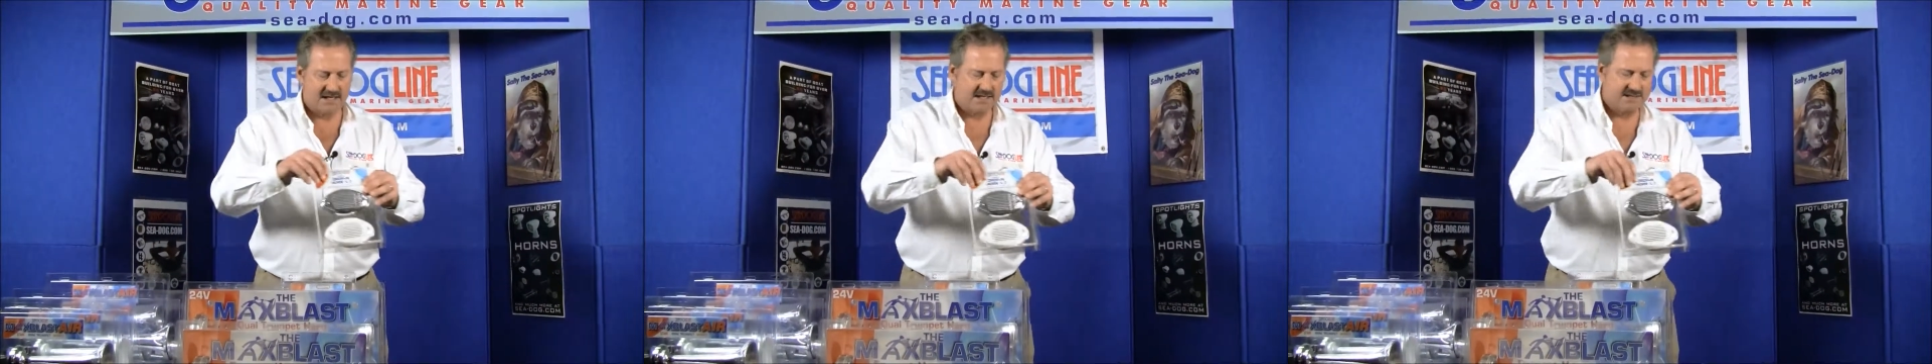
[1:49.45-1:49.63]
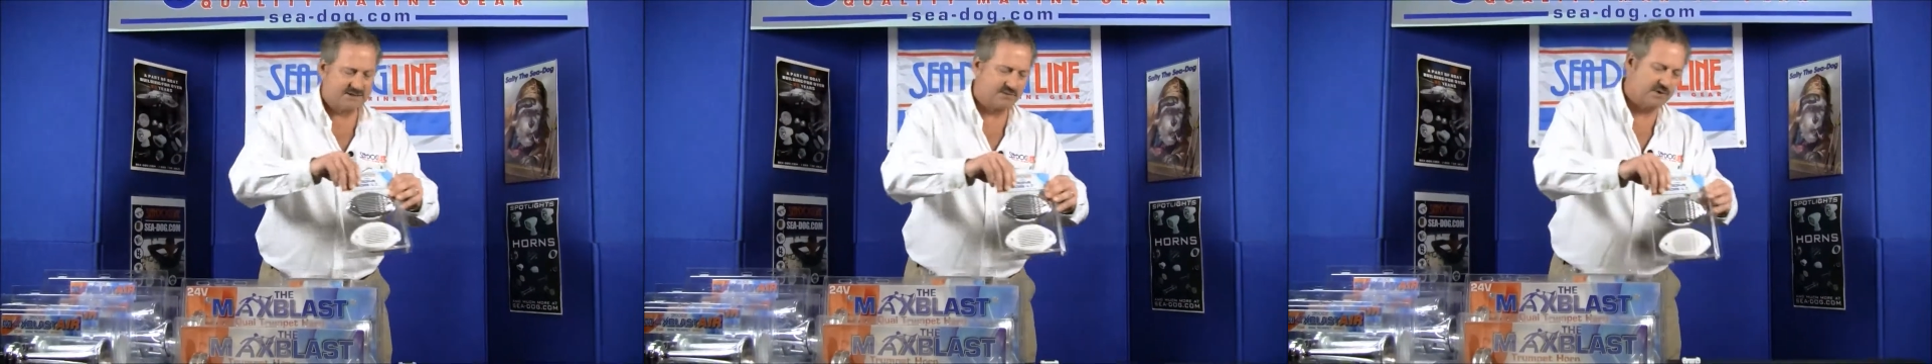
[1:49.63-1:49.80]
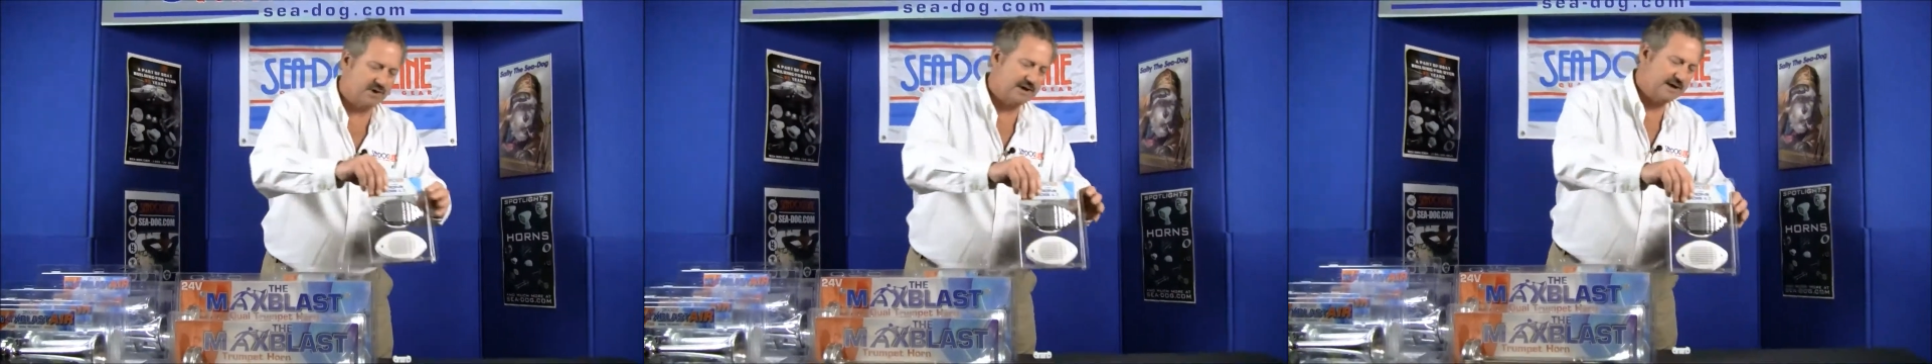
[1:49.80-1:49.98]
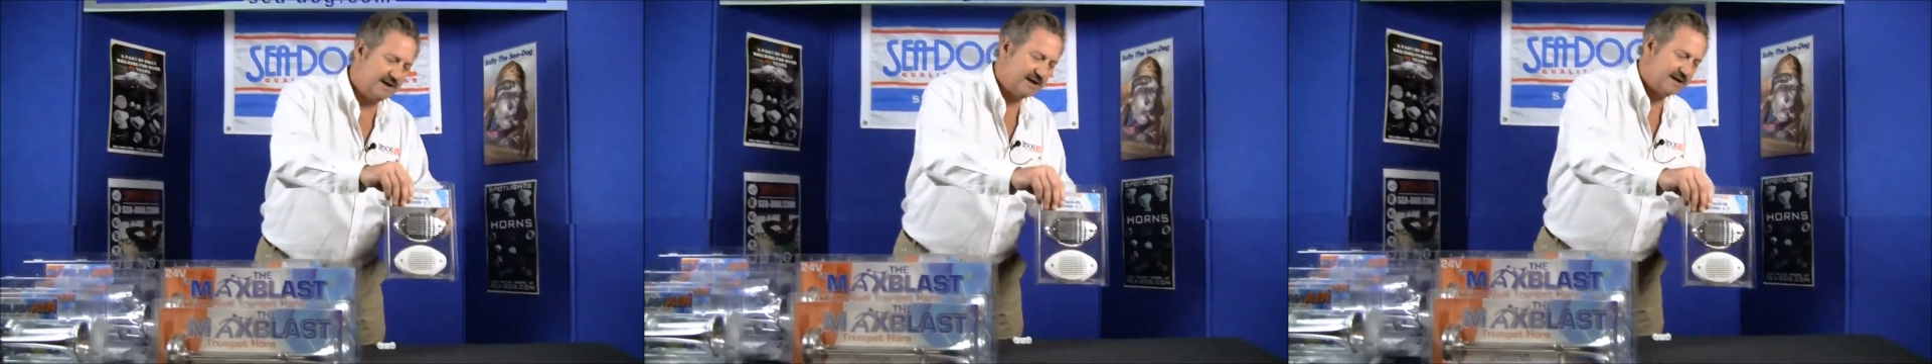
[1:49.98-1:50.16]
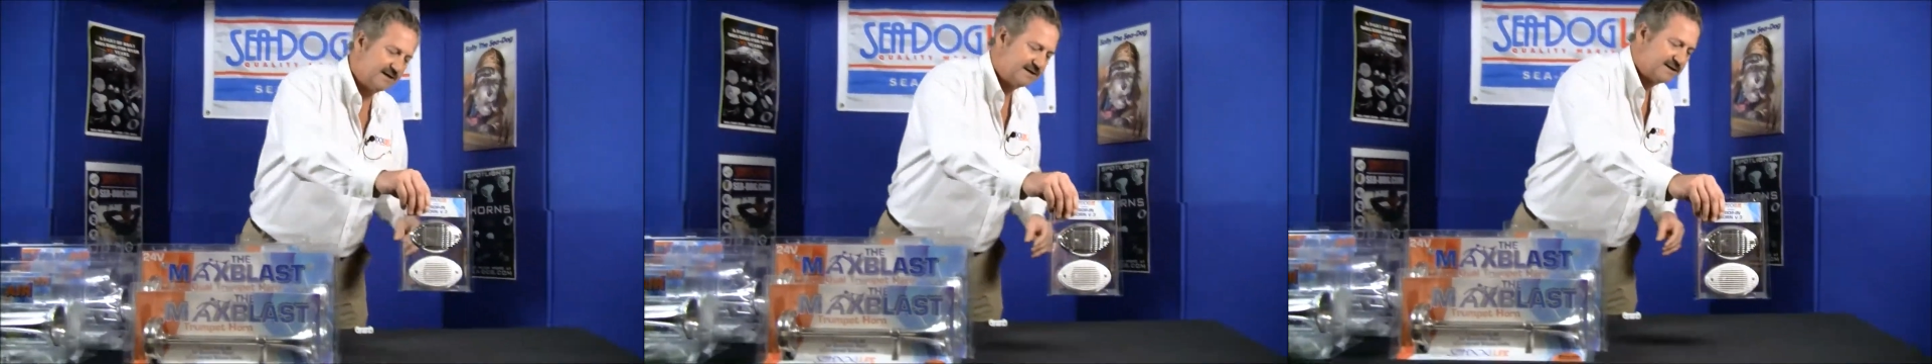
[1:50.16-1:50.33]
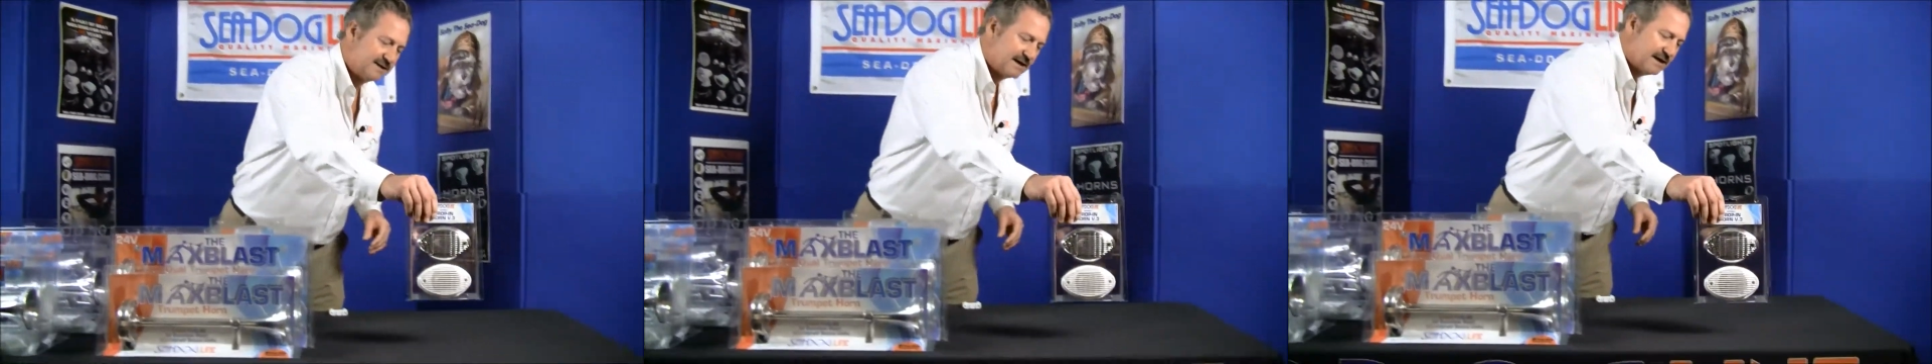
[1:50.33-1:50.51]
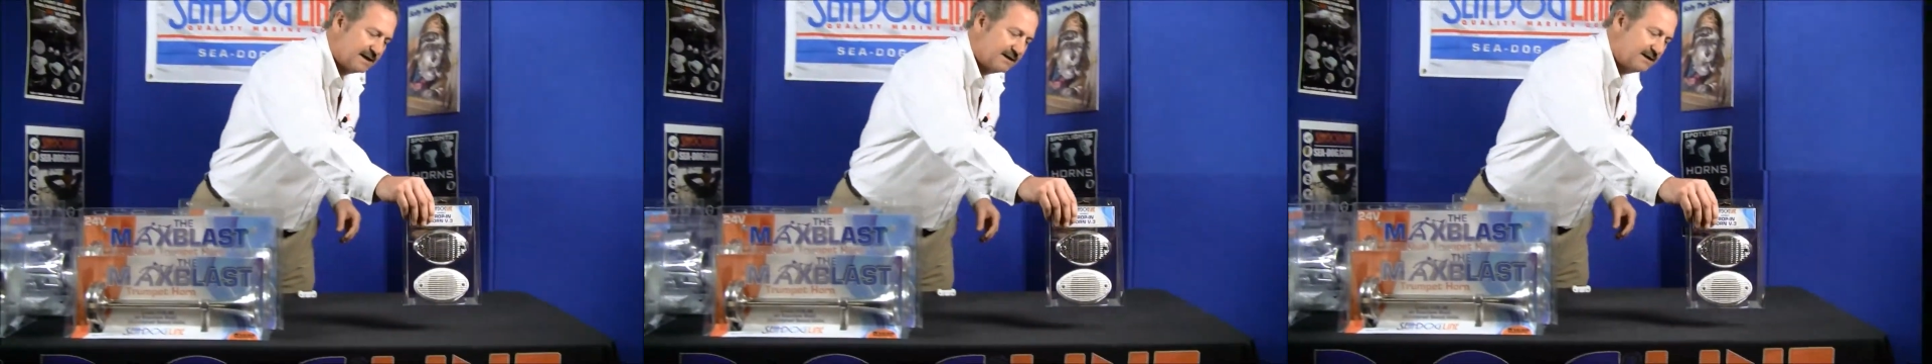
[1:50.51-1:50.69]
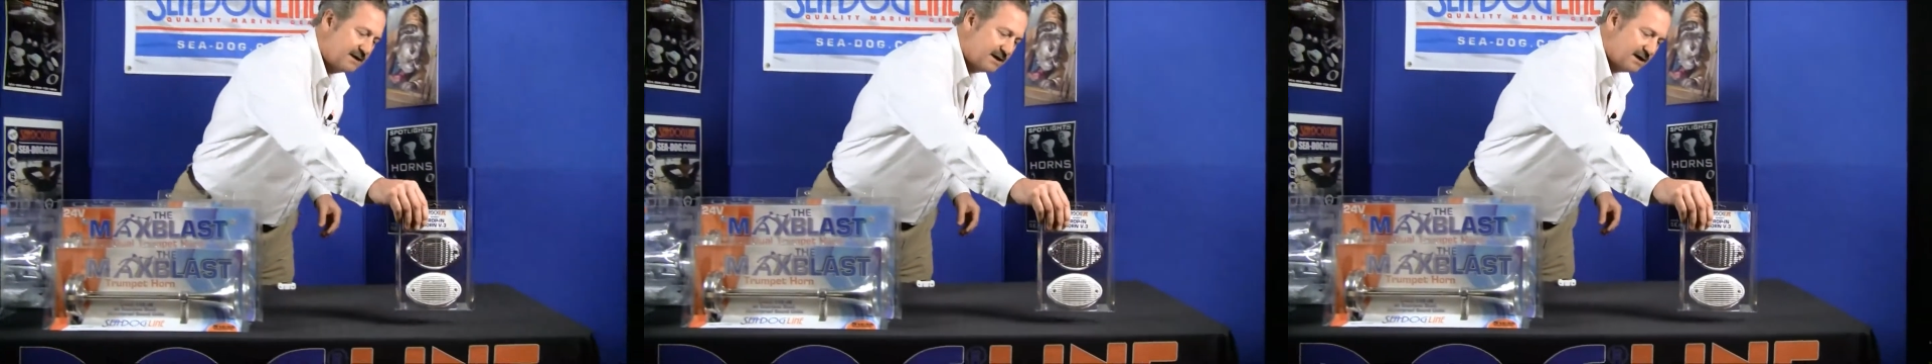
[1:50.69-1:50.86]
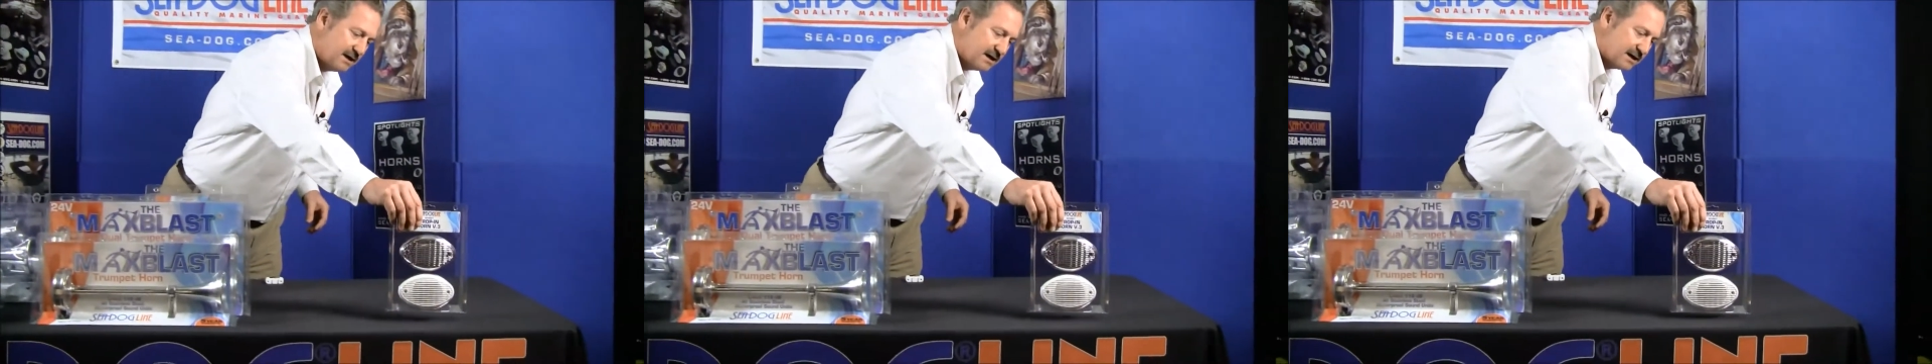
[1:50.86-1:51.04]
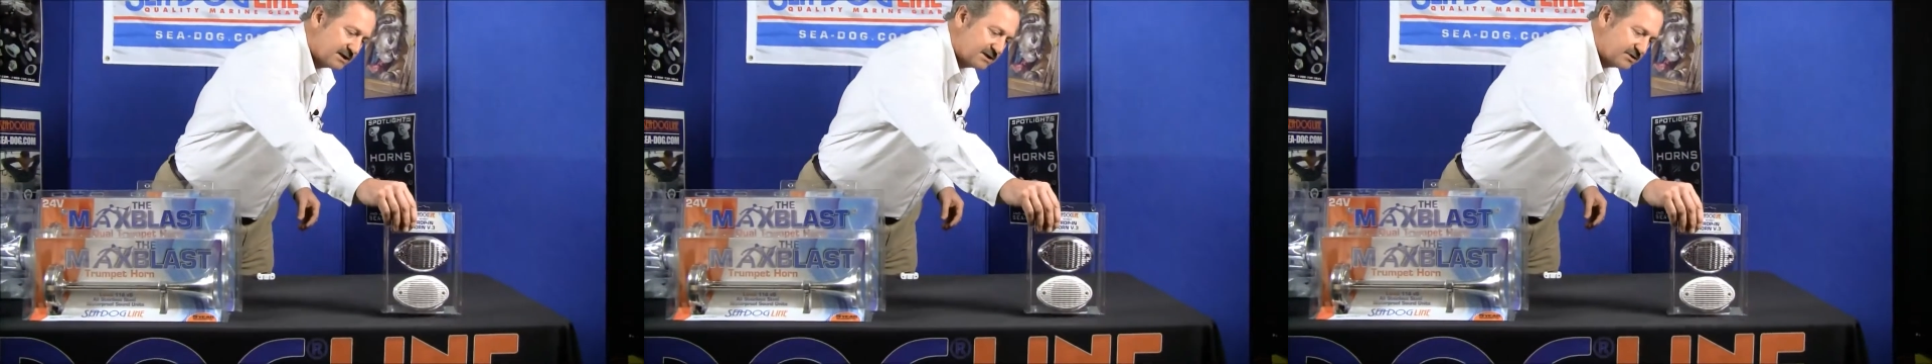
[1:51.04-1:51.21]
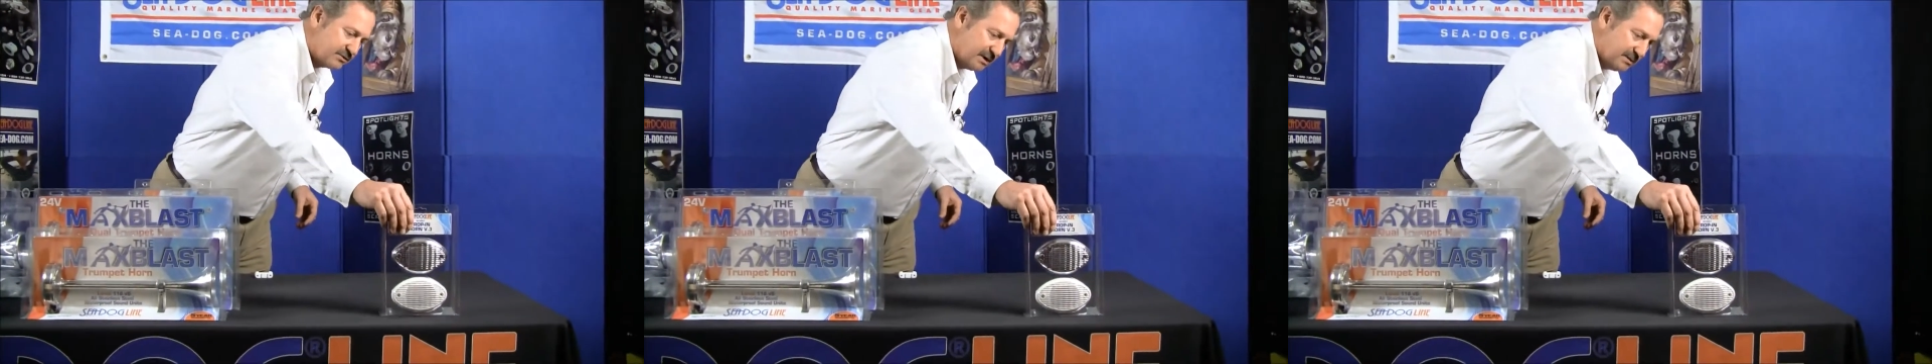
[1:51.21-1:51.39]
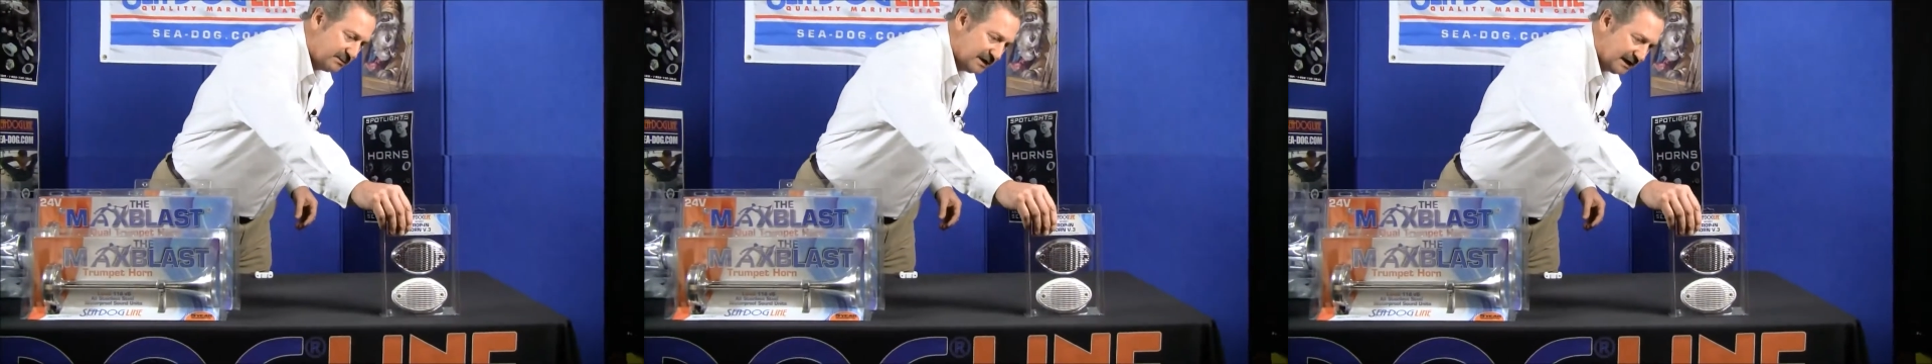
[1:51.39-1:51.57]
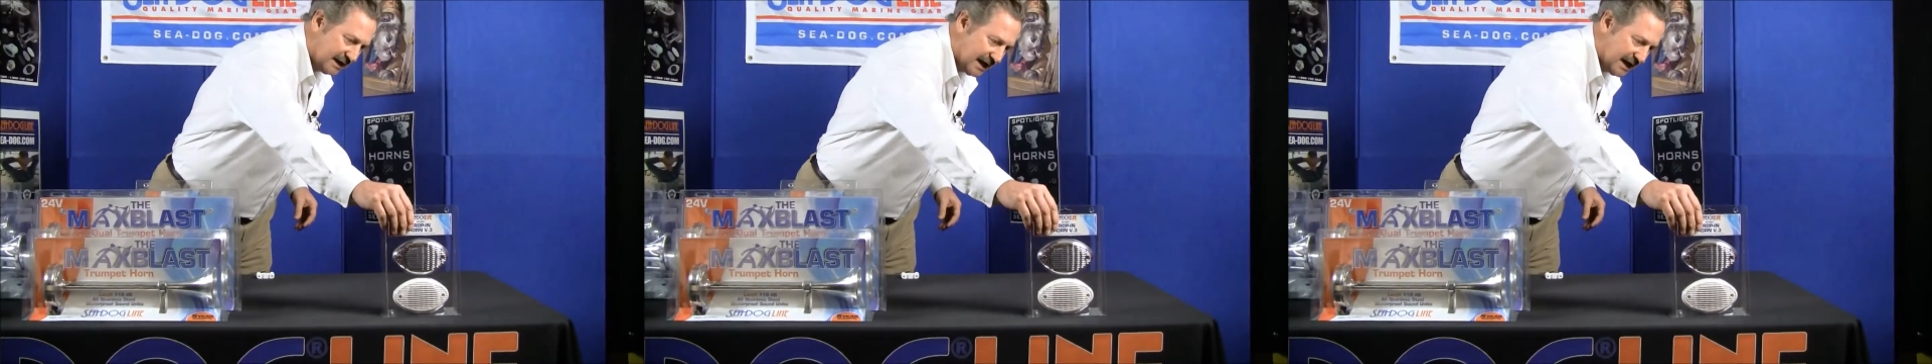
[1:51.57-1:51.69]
This one is extremely